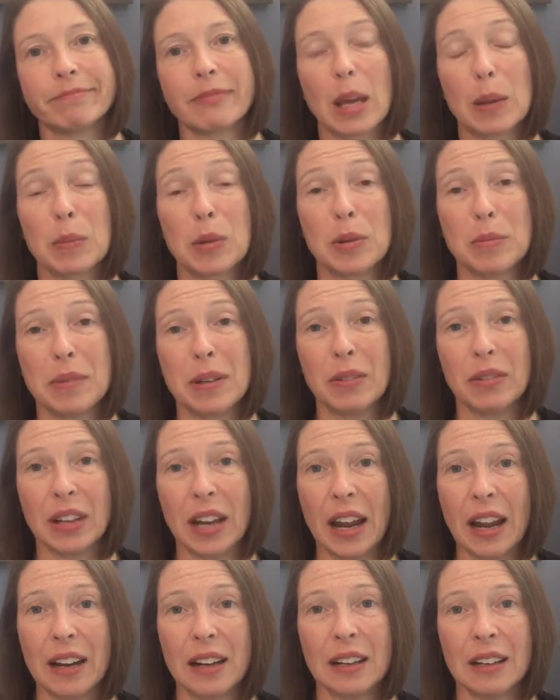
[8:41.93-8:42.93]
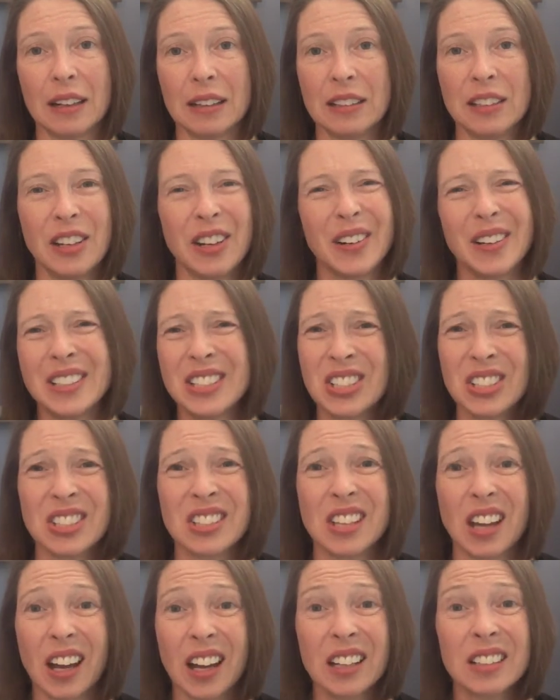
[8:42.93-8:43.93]
I'm going to be real, it just
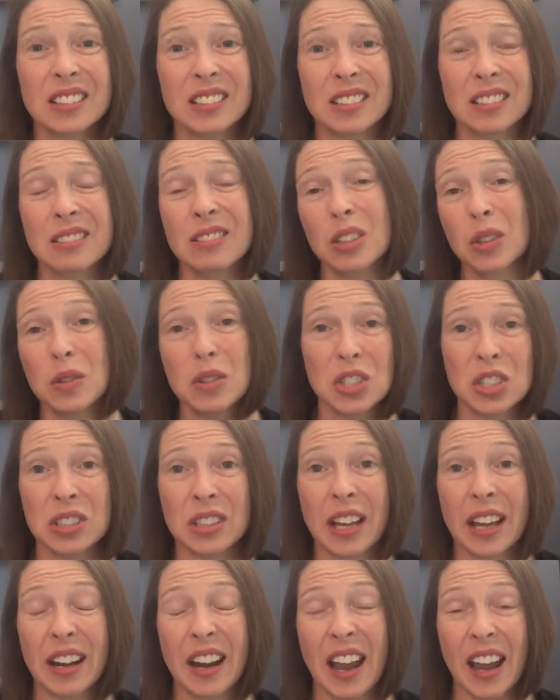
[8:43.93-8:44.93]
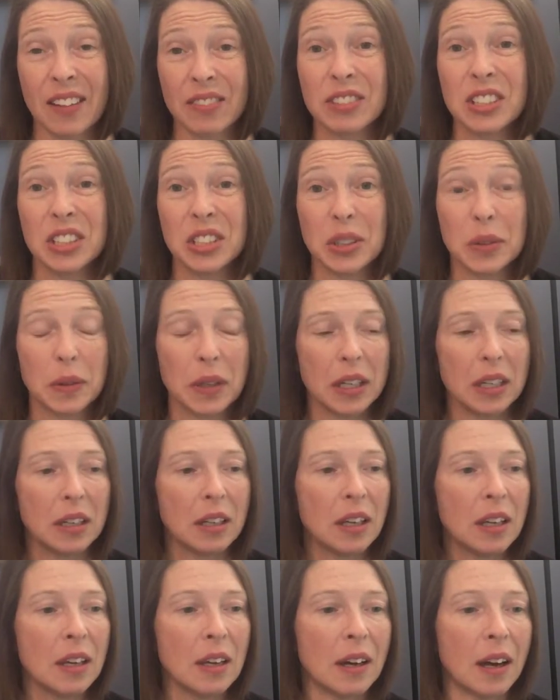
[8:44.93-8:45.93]
sucks. So you just kind of have to do it.
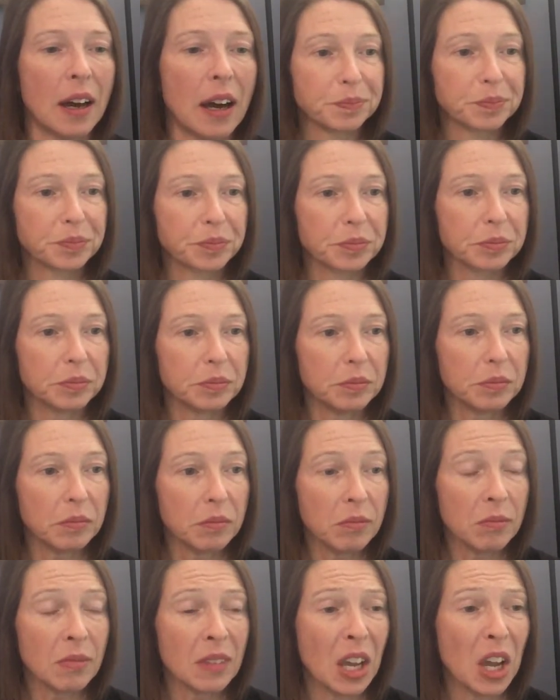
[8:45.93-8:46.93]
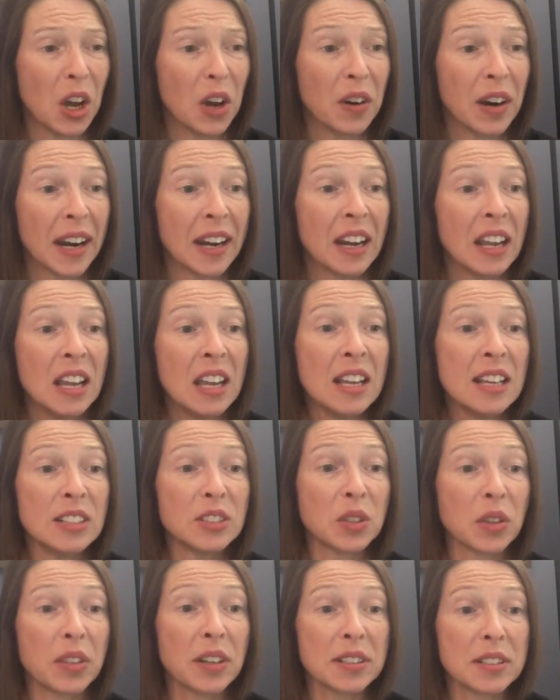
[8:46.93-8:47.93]
All right.
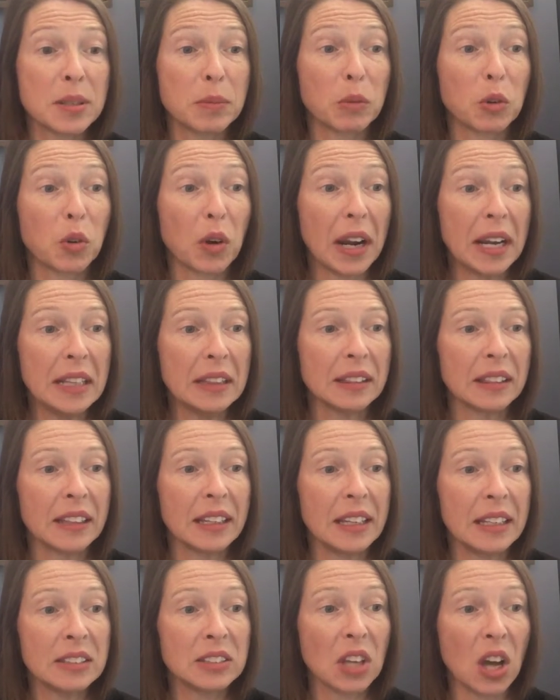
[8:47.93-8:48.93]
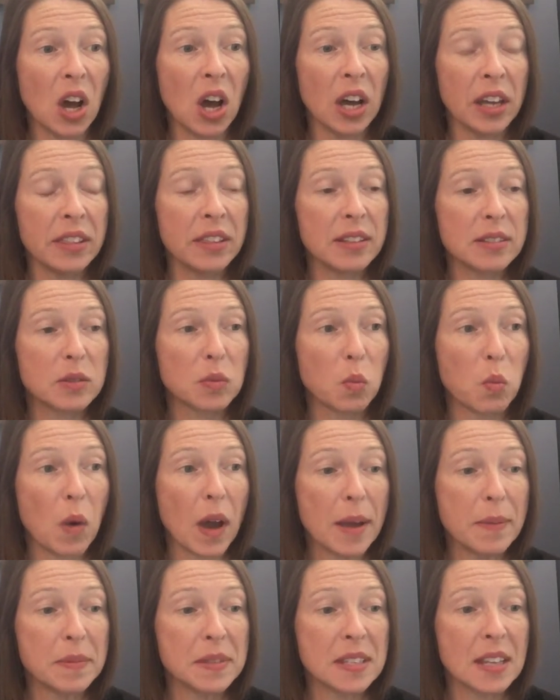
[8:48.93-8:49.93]
So there's some great links on this
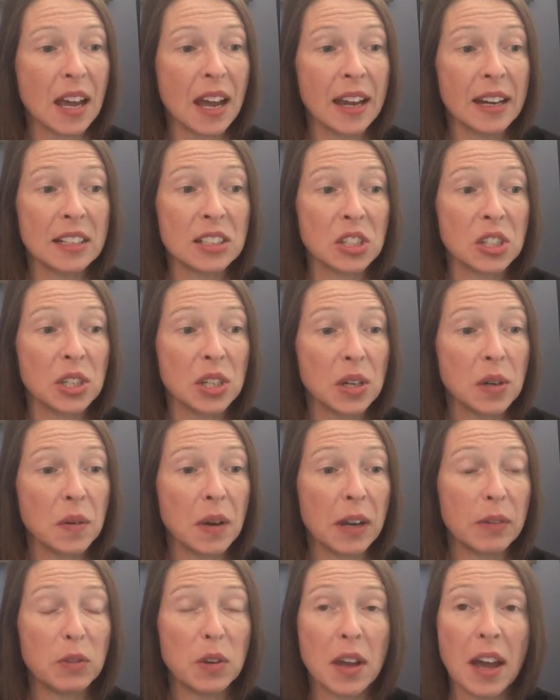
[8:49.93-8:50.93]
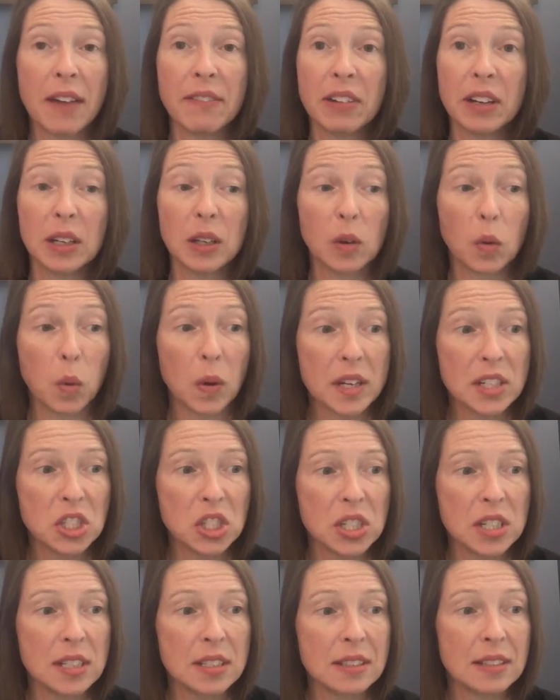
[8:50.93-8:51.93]
website too. If you have any
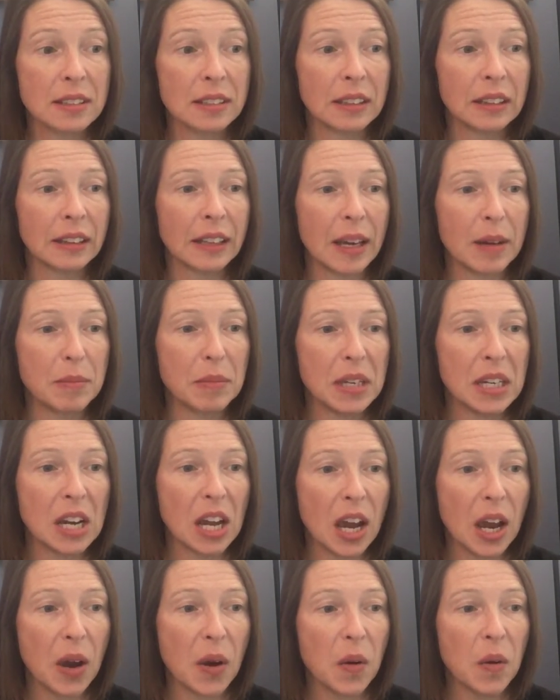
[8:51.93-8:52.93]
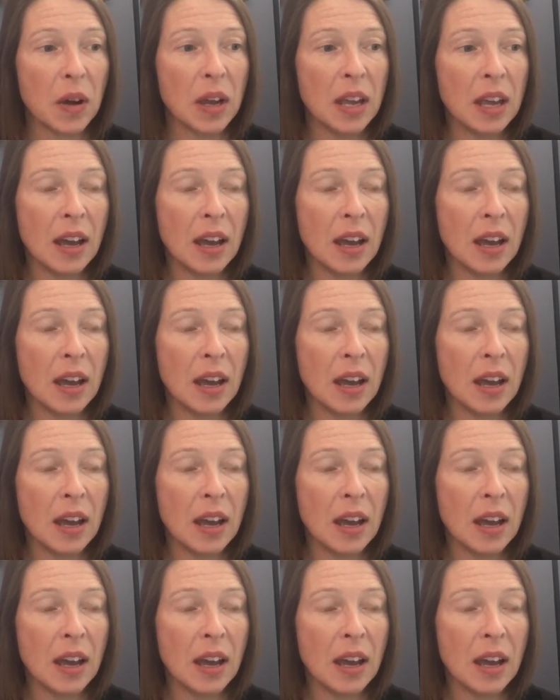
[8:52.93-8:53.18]
questions, let me know.